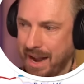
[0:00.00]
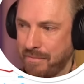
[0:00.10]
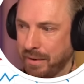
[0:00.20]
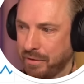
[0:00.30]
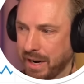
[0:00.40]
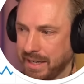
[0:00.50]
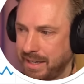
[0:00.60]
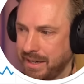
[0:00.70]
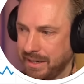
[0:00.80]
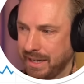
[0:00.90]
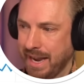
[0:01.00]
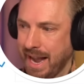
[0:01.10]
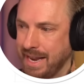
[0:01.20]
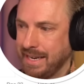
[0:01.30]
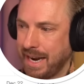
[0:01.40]
and we've got a start date,
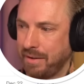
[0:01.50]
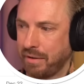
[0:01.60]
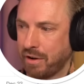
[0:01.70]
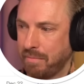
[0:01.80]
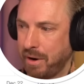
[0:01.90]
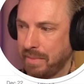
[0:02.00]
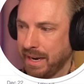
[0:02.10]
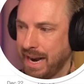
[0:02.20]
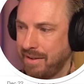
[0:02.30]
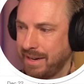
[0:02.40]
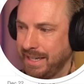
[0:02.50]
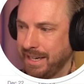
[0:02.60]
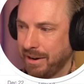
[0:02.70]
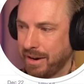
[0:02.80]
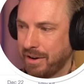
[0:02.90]
end date, we've got popularity
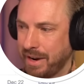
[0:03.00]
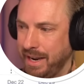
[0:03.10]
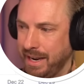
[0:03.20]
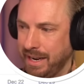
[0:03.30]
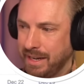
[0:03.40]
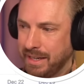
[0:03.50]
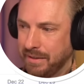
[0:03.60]
going on here.